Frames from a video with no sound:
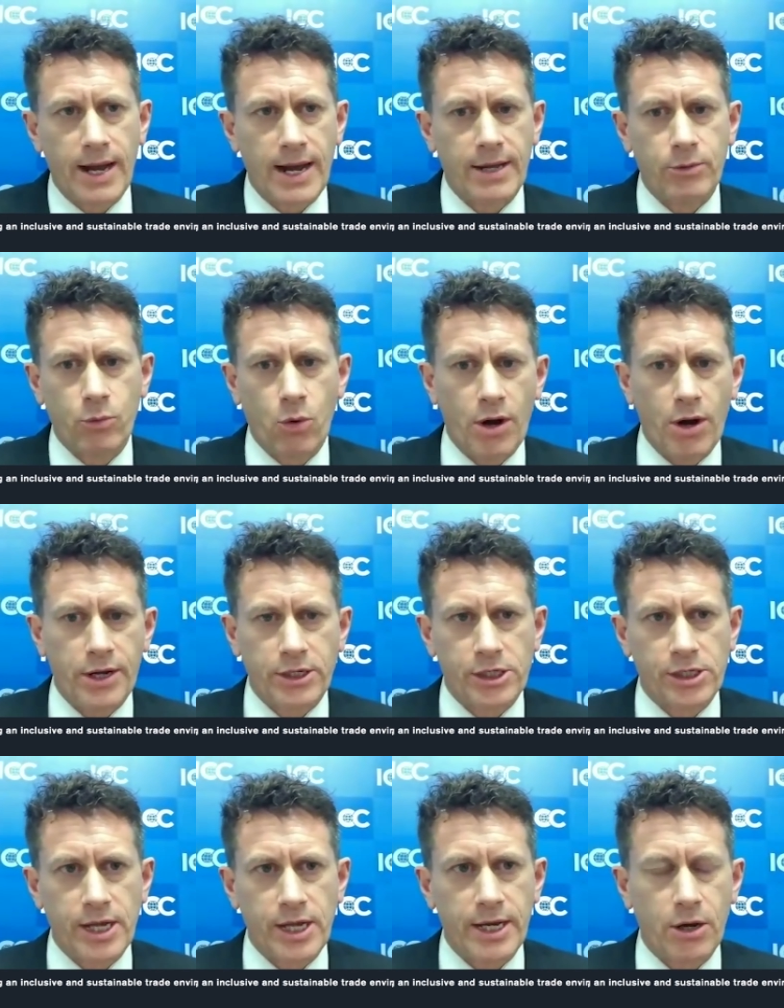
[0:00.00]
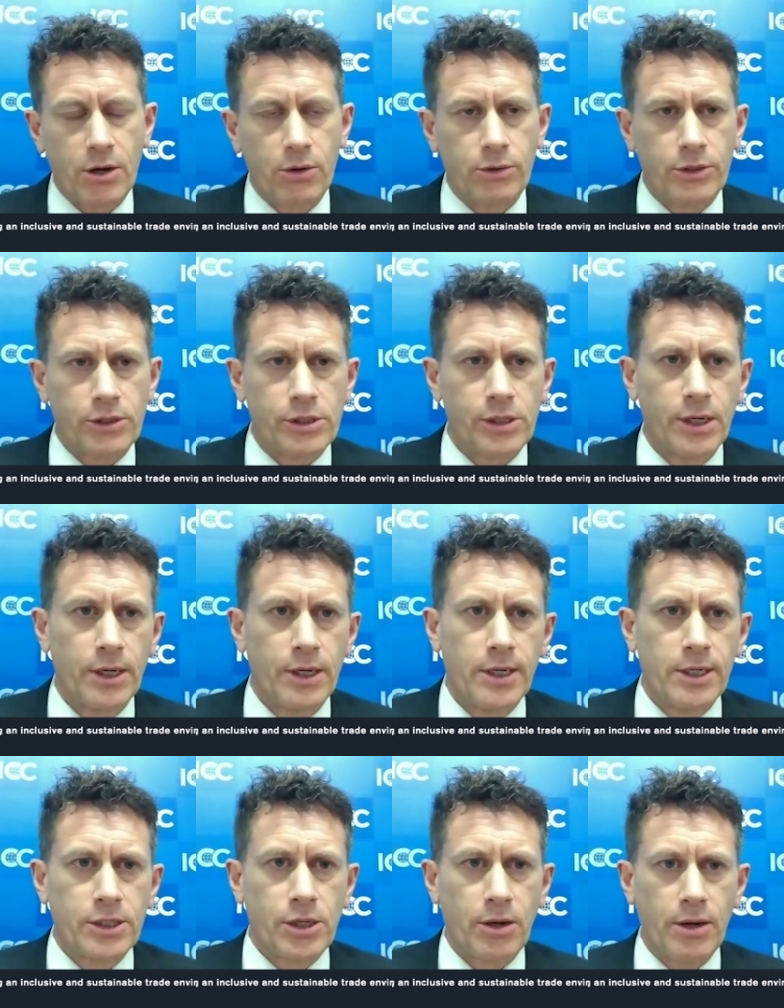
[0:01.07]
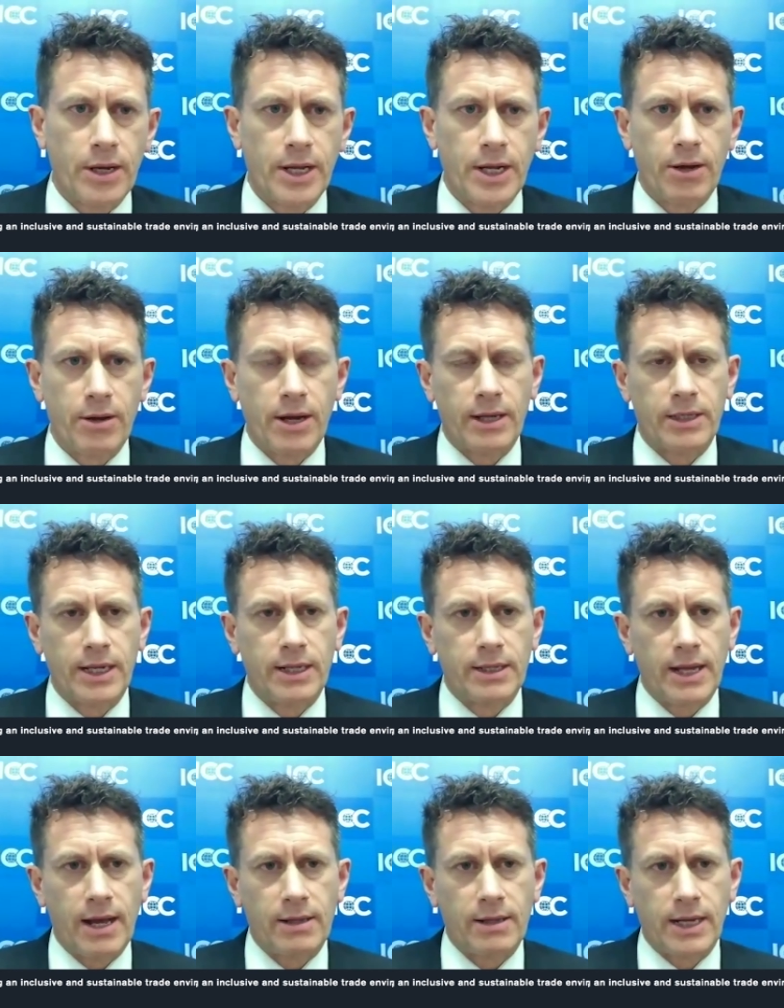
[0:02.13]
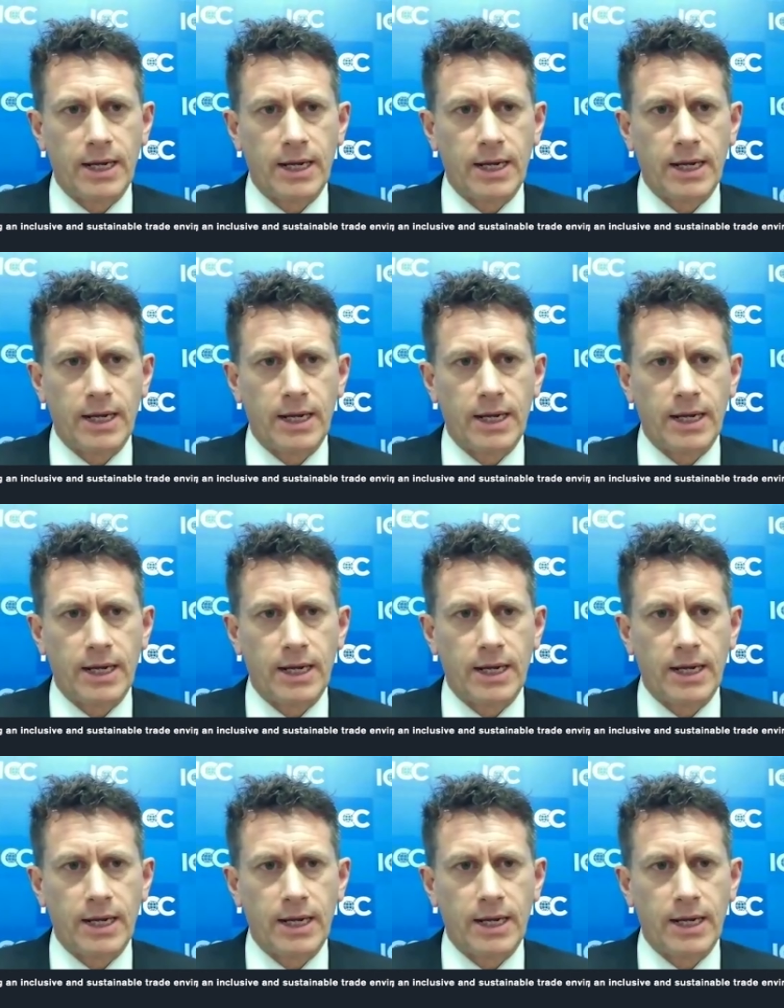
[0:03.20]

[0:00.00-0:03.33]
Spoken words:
and wider stakeholders. So, I think that